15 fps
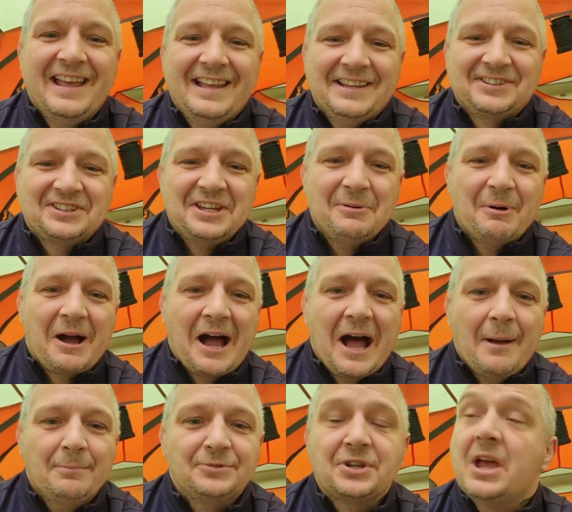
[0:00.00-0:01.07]
see what
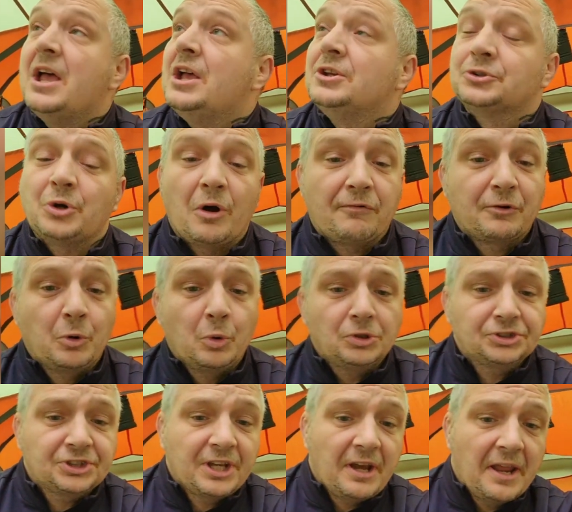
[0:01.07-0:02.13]
happens? So of course
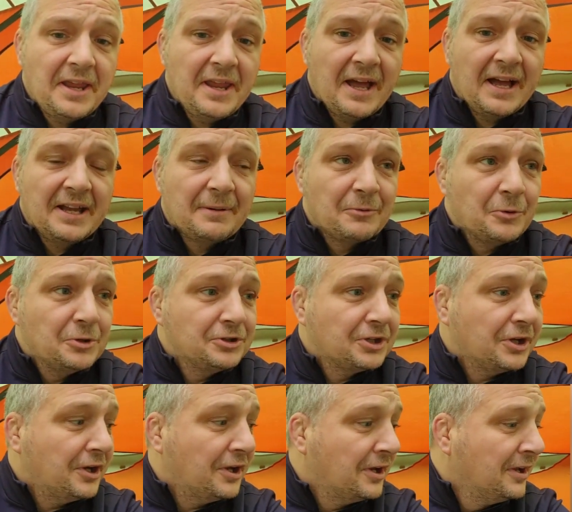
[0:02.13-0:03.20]
tonight I am going
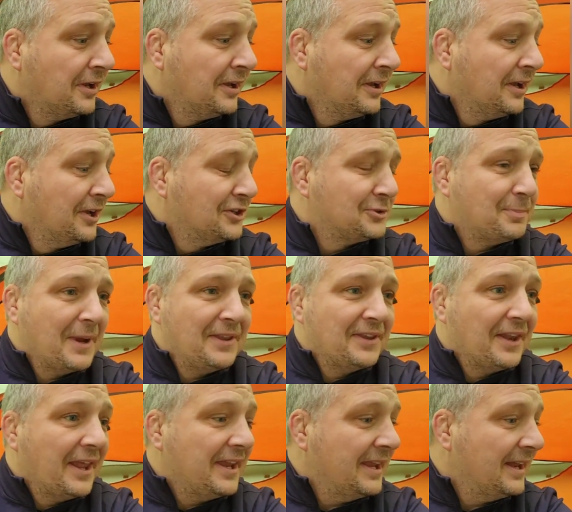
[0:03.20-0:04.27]
to spend the
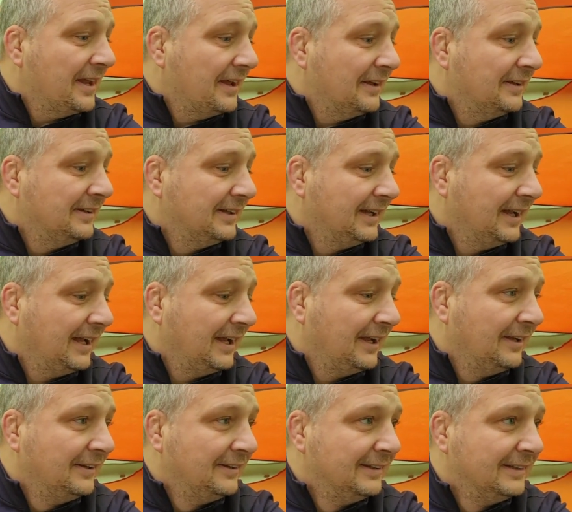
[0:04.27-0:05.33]
night in it,
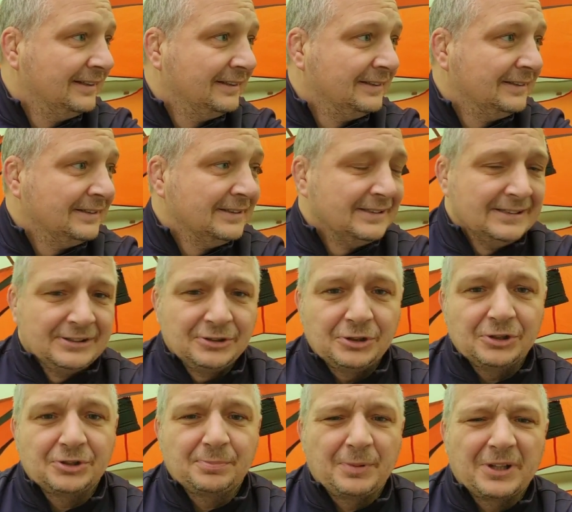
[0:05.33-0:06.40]

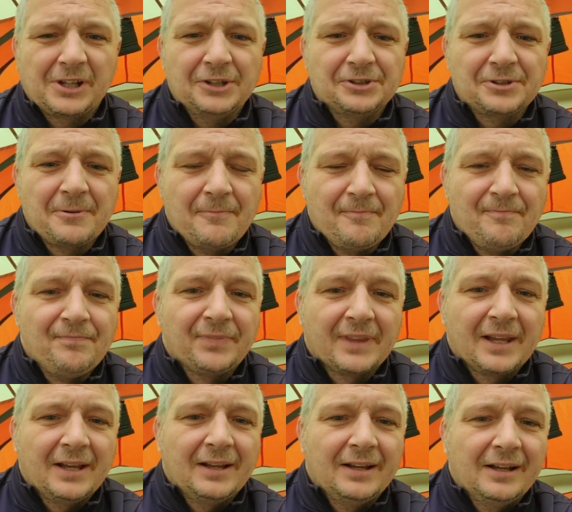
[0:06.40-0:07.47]
just because
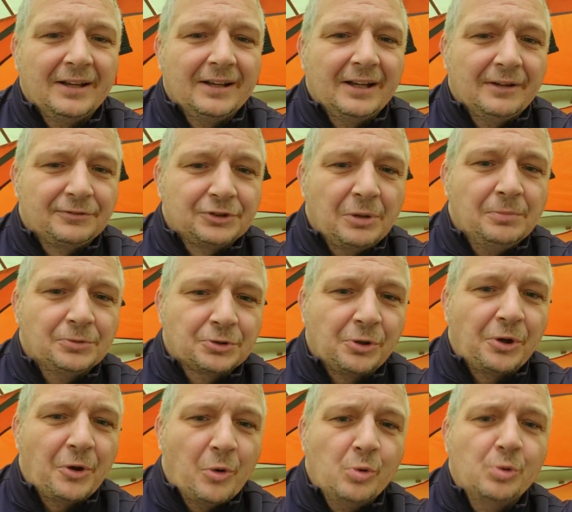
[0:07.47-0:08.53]
if something's going
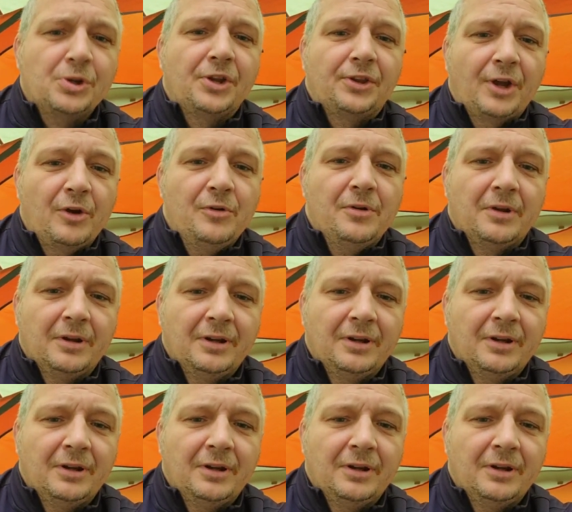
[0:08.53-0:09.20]
to hold it down,